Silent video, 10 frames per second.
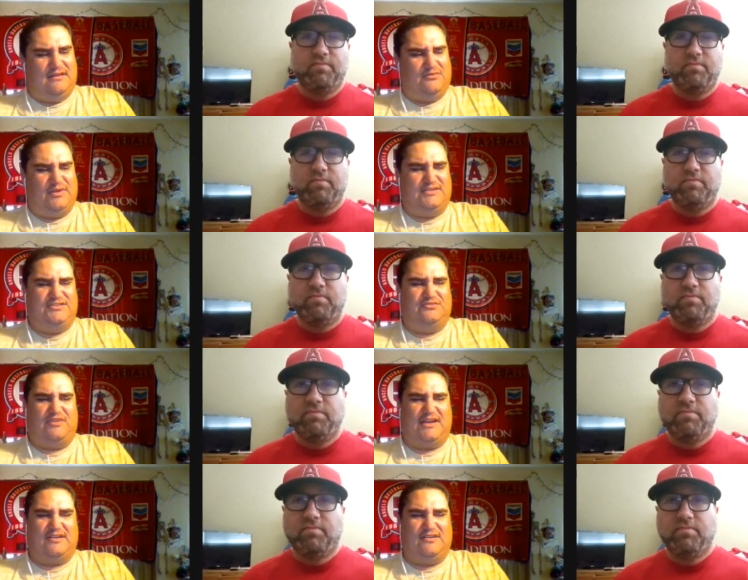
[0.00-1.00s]
Speaker 1: three and two
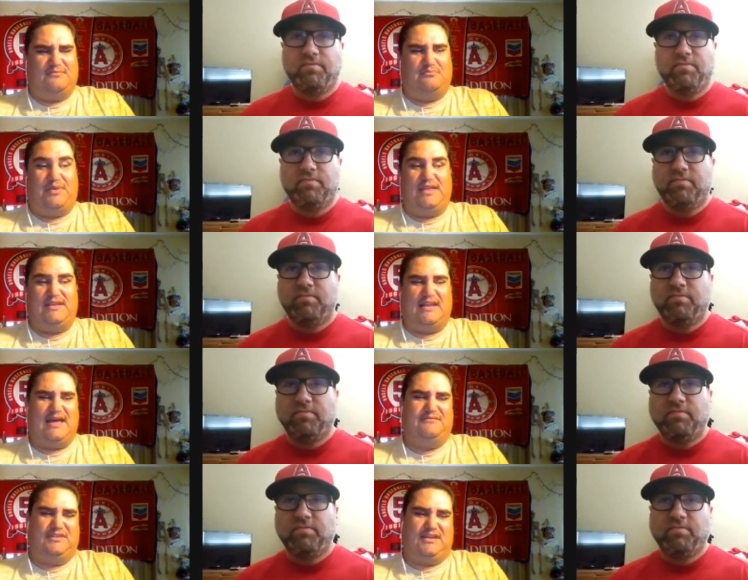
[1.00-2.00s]
record. Ben
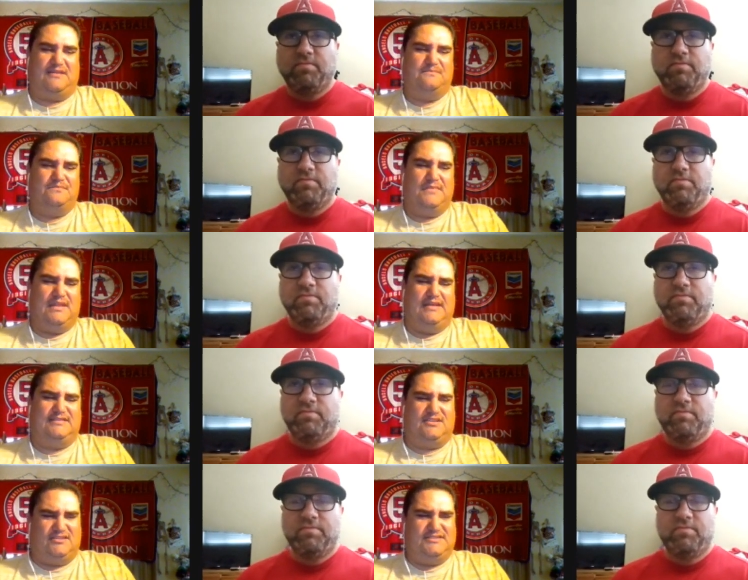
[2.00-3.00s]
Lively, he's
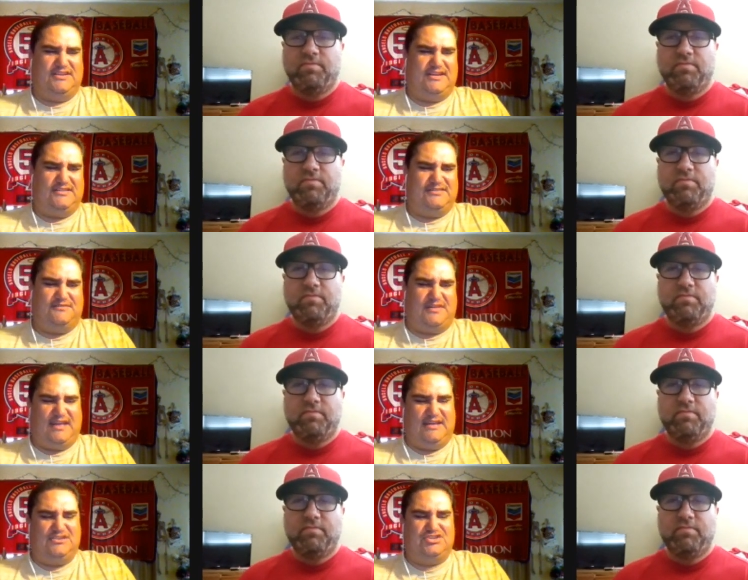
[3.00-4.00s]
32 years of
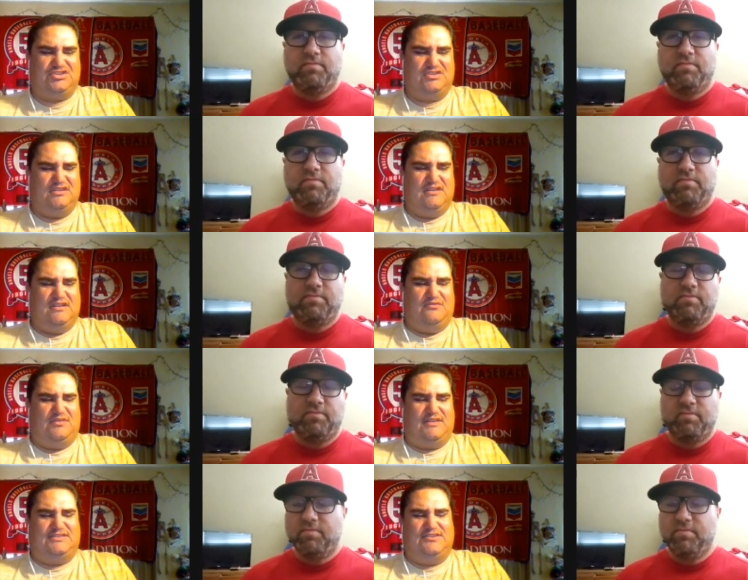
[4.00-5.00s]
age, with
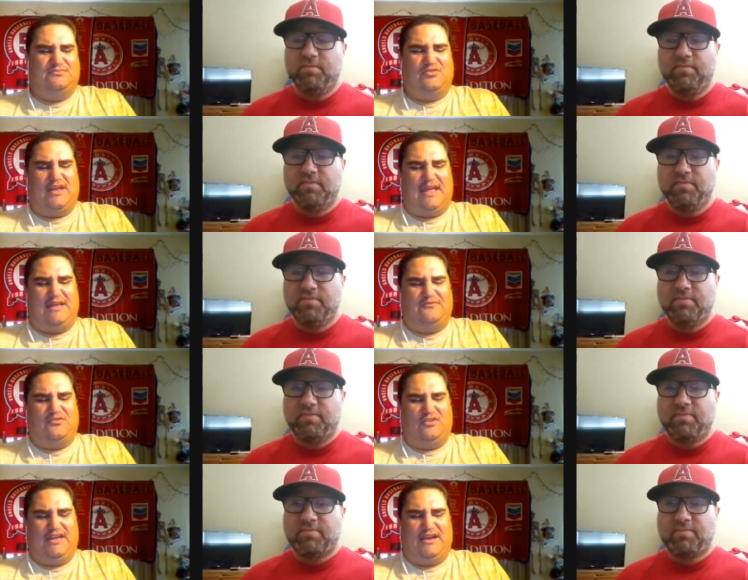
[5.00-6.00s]
a
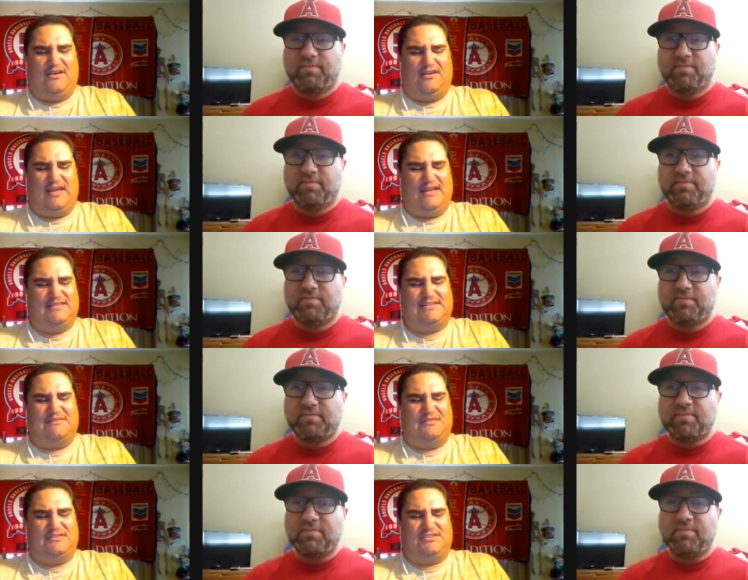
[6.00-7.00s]
2.84 ERA and
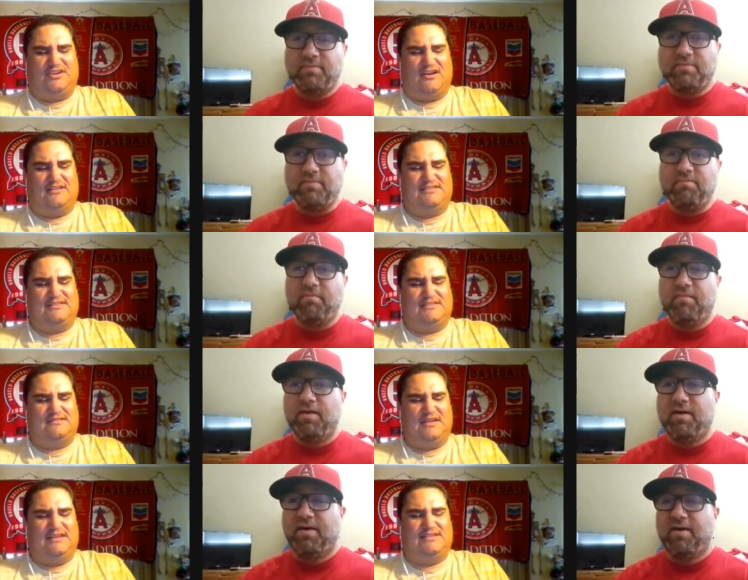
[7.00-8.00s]
seven starts.
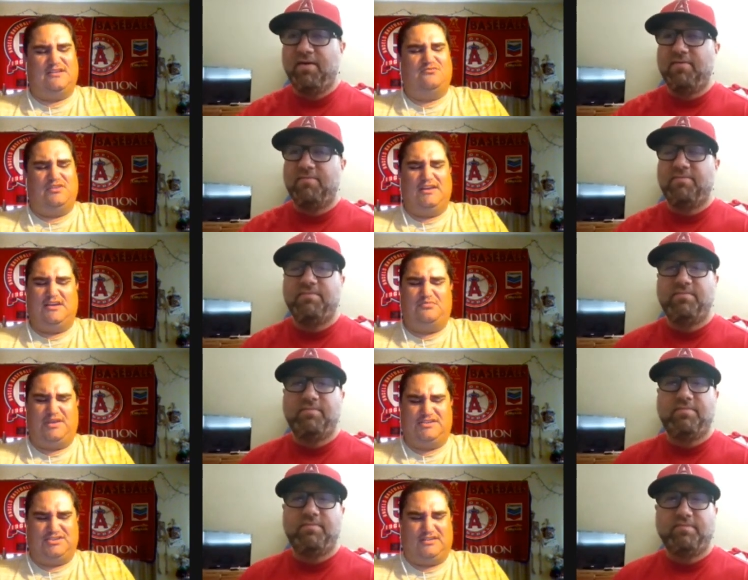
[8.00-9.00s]
He's a really good
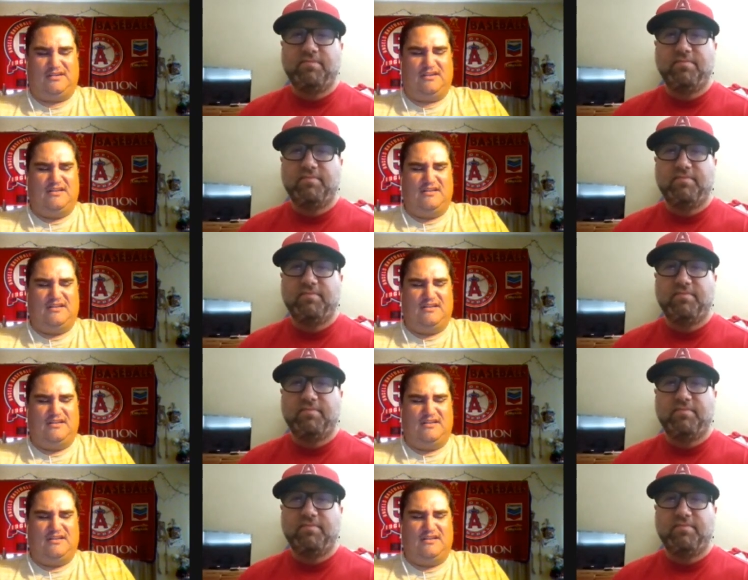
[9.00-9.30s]
pitcher,